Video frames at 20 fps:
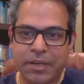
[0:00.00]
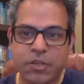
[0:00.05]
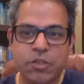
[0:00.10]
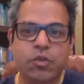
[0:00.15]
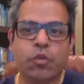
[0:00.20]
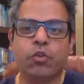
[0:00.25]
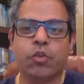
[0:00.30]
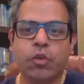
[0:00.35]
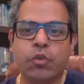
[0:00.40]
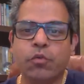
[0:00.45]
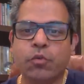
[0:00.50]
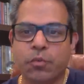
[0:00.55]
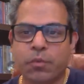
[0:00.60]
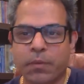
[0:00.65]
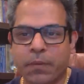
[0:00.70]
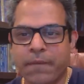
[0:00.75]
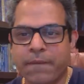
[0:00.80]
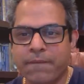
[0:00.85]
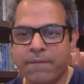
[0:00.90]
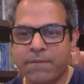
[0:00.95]
There's no you.
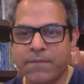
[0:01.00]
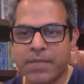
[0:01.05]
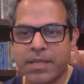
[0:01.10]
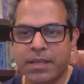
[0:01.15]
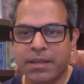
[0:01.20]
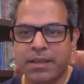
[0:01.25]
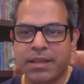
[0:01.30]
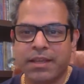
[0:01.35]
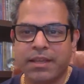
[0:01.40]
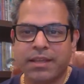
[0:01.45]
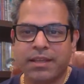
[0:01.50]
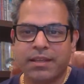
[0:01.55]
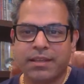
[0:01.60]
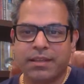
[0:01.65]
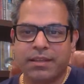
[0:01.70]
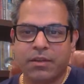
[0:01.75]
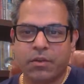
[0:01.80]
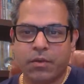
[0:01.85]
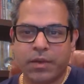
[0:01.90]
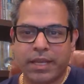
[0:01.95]

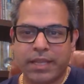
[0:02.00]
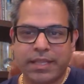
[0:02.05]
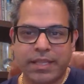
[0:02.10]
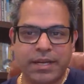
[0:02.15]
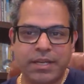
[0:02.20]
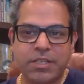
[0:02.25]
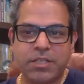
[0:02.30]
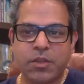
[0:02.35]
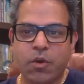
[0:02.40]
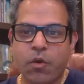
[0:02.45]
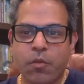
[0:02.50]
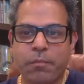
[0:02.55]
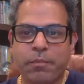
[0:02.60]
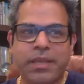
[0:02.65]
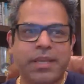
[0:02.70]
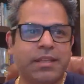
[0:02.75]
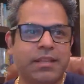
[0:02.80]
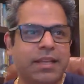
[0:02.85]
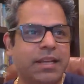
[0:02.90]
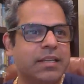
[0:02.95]
Okay, there is no
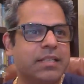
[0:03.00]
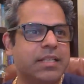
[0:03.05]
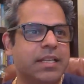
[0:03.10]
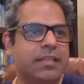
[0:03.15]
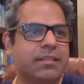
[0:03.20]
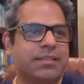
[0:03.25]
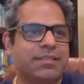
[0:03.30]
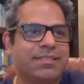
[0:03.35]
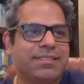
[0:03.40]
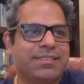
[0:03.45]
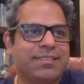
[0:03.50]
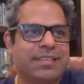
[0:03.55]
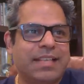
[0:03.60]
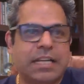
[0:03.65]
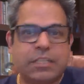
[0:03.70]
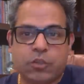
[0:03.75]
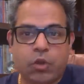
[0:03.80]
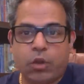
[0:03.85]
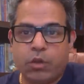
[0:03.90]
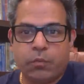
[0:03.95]
me. There, there's,
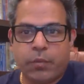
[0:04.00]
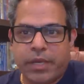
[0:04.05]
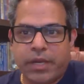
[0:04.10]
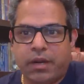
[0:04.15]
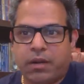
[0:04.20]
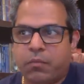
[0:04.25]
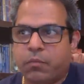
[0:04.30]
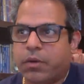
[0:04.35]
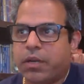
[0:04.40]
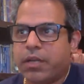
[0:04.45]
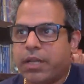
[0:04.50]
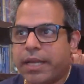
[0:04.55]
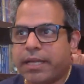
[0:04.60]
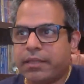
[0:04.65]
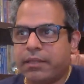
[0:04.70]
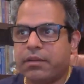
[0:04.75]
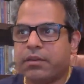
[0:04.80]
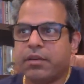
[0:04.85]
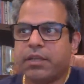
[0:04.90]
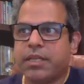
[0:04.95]
that's all we are. We're
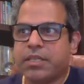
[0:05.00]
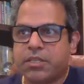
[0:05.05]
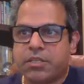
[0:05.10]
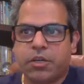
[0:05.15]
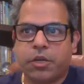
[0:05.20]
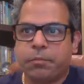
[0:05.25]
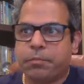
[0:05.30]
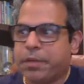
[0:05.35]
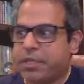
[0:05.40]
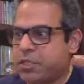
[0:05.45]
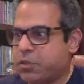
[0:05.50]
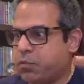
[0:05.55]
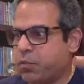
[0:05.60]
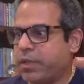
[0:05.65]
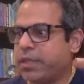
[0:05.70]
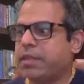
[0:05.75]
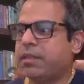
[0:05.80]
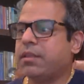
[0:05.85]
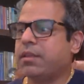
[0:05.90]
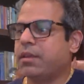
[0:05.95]
like literally serpents
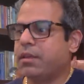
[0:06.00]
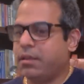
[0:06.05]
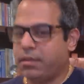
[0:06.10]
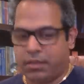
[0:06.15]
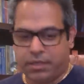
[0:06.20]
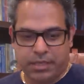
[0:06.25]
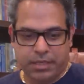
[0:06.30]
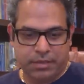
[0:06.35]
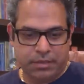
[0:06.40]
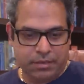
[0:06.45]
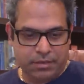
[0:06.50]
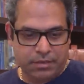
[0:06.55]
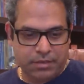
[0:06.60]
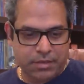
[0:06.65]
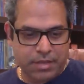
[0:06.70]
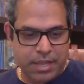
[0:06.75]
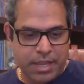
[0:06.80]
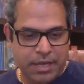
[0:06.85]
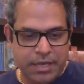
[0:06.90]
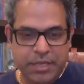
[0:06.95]
with
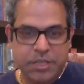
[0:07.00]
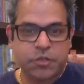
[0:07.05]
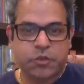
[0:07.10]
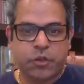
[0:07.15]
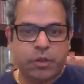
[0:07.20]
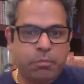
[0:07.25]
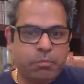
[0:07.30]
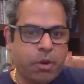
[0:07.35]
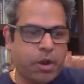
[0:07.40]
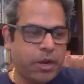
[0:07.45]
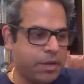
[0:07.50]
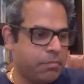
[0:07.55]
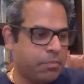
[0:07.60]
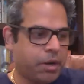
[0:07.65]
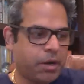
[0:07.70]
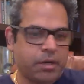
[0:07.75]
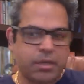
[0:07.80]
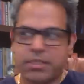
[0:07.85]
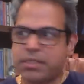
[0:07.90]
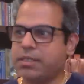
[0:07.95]
additional body
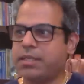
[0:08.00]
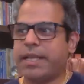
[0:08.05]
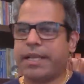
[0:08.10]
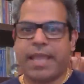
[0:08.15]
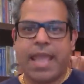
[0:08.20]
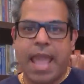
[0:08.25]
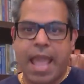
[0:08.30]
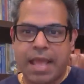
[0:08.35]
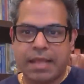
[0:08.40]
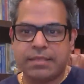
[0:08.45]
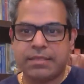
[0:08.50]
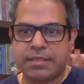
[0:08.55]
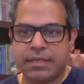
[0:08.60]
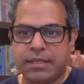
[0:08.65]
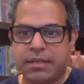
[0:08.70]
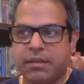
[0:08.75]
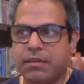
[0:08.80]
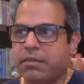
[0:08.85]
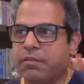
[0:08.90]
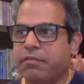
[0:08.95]
parts, like hands
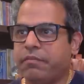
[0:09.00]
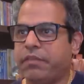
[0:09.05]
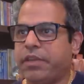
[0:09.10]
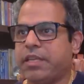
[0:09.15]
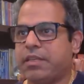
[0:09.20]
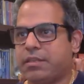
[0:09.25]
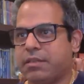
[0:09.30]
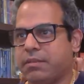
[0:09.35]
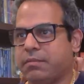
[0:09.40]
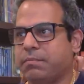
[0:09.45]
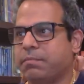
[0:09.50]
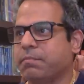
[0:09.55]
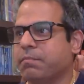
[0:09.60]
and feet.